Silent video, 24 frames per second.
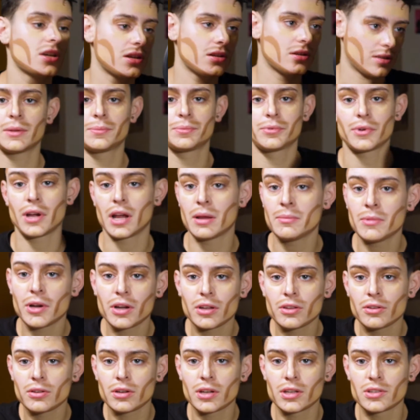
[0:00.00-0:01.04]
At Primark
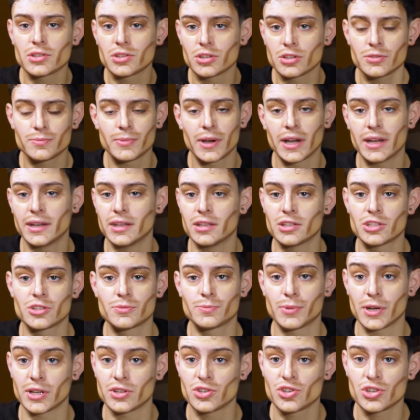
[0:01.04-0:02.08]
you can just buy these
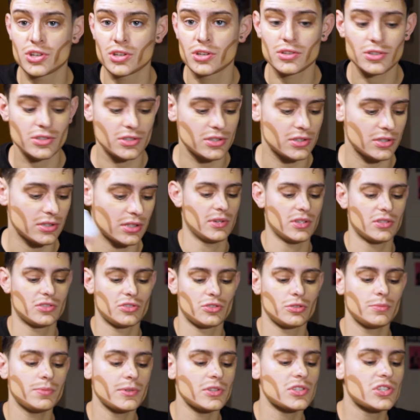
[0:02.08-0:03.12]
sponges. It's
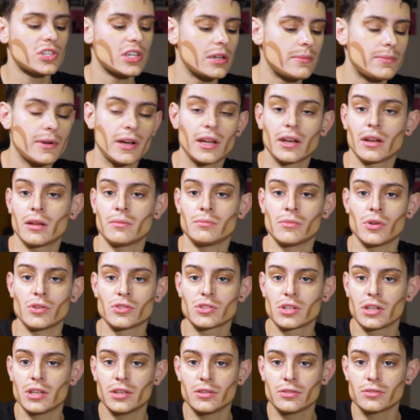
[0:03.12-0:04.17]
super cheap and I
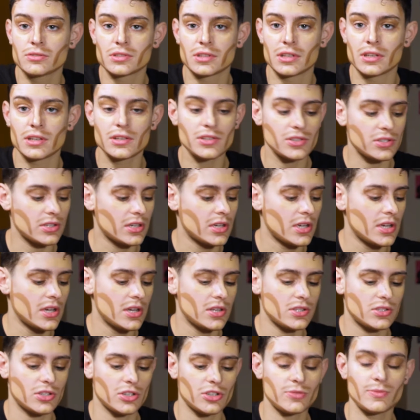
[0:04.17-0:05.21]
mostly use this.
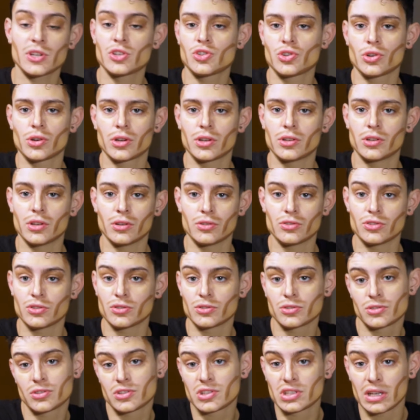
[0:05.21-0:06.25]
Just make sure you don't
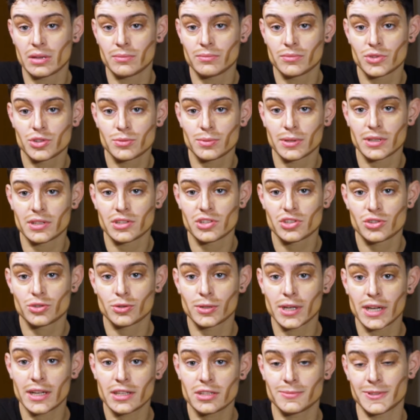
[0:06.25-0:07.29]
use the same sponge
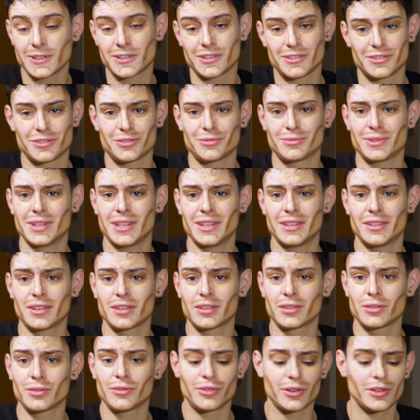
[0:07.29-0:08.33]
twice, because it's really not
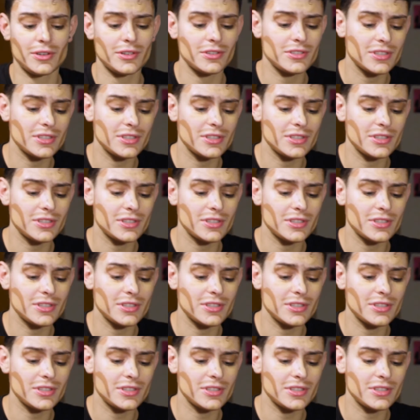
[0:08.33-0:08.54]
good for your